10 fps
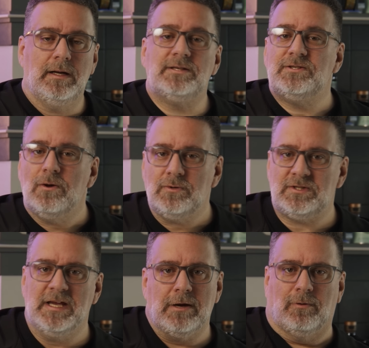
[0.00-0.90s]
It's no
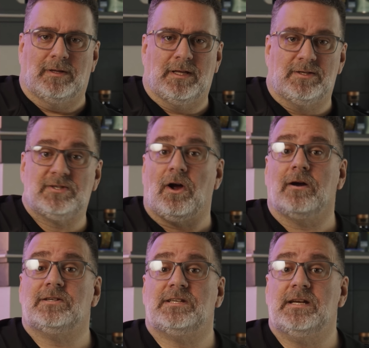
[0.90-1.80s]
secret that
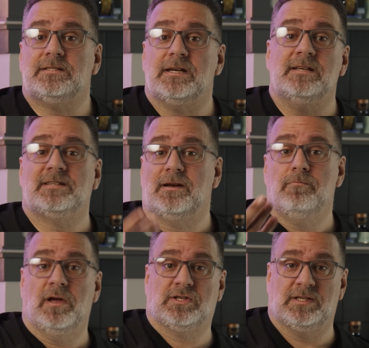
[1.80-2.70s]
Star Citizen is an
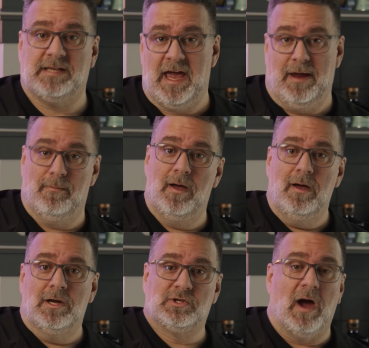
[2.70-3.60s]
ambitious game,
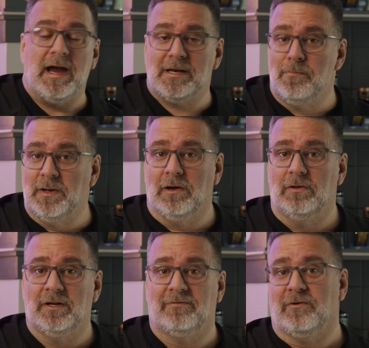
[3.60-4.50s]
trying to
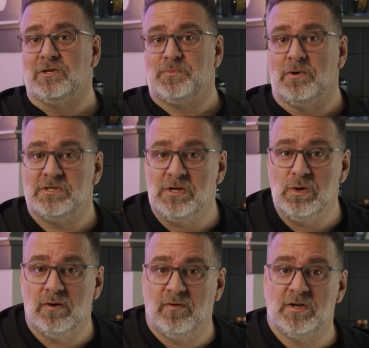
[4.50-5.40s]
build a first-person
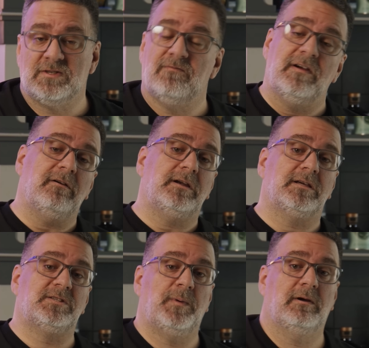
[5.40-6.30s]
universe of varied
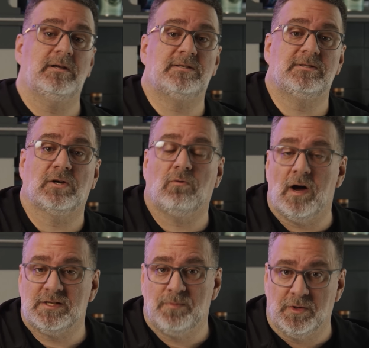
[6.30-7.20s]
experiences
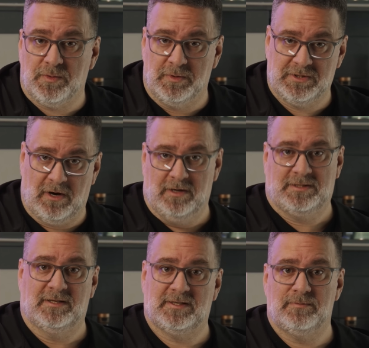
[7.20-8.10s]
across multiple star
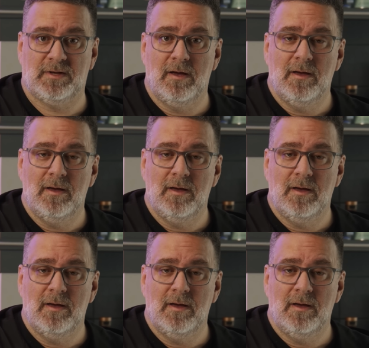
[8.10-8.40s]
systems.